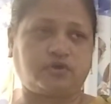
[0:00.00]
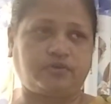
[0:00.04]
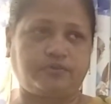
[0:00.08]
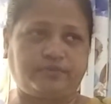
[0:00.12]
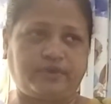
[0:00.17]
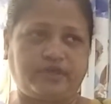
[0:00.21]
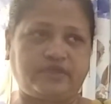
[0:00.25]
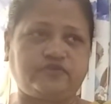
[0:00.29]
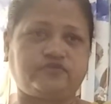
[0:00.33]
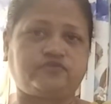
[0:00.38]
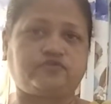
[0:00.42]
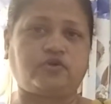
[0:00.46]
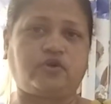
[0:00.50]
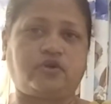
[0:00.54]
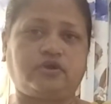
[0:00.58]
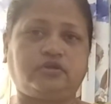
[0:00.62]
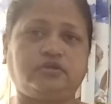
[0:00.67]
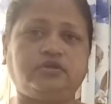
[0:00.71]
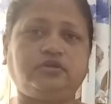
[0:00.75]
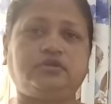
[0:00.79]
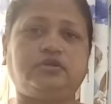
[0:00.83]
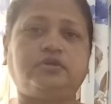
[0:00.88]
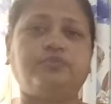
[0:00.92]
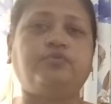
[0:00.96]
are based
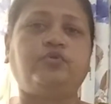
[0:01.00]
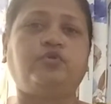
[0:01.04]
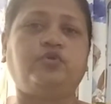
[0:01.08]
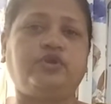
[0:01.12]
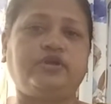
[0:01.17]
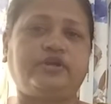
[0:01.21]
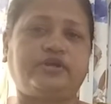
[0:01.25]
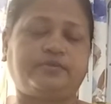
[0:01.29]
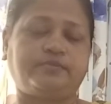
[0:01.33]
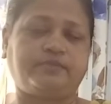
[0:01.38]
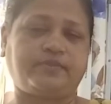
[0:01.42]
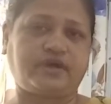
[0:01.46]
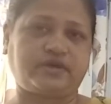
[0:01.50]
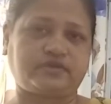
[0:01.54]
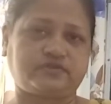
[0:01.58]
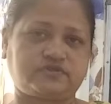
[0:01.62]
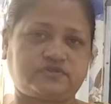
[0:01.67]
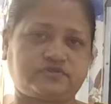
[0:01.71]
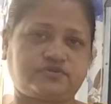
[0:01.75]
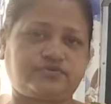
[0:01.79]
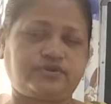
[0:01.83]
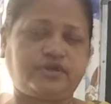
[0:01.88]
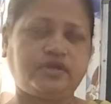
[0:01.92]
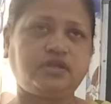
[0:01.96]
on the molar
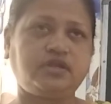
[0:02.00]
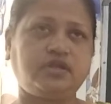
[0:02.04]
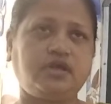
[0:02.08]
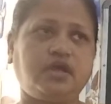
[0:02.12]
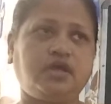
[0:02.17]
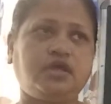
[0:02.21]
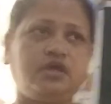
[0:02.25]
mass, right?